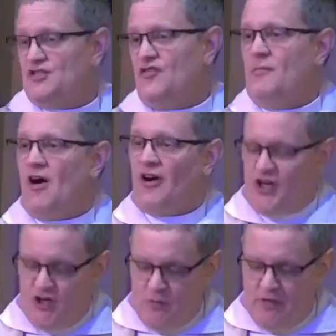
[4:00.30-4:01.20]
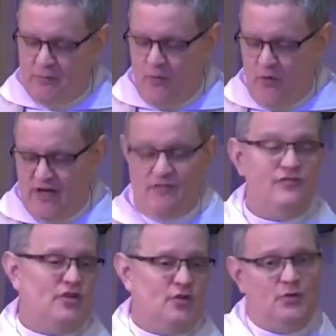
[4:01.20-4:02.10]
from our human point of
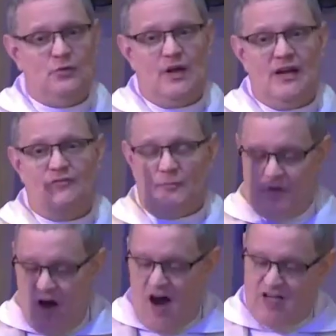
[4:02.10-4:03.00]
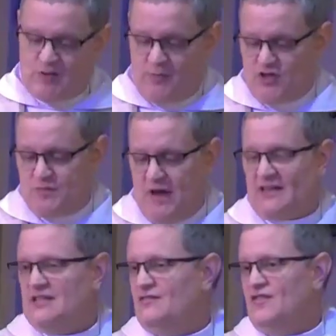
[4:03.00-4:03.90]
view, right? From God's
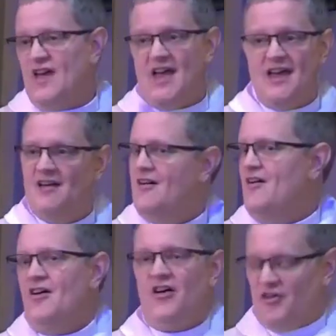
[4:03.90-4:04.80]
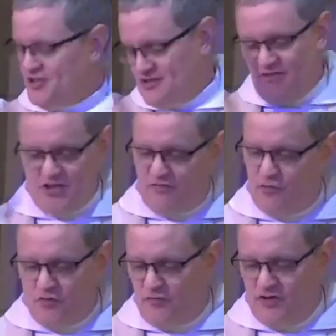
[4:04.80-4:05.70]
perspective, they are still as
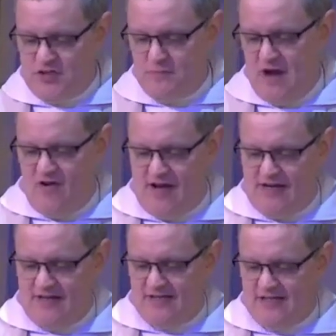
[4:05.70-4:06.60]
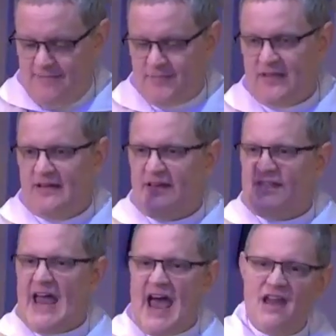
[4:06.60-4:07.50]
fruitful as Mary is.
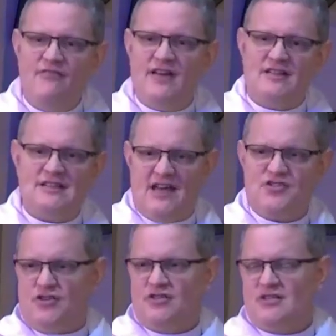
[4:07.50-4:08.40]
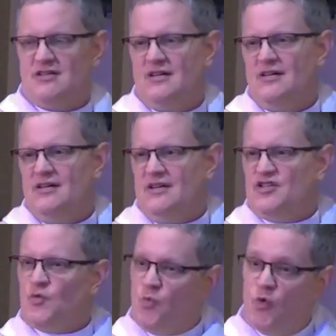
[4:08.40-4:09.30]
The Advent desert
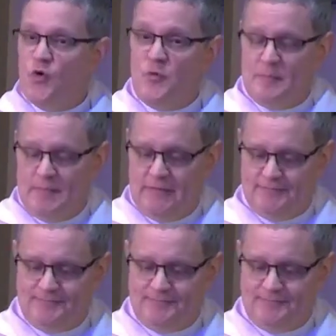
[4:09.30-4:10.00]
is a womb.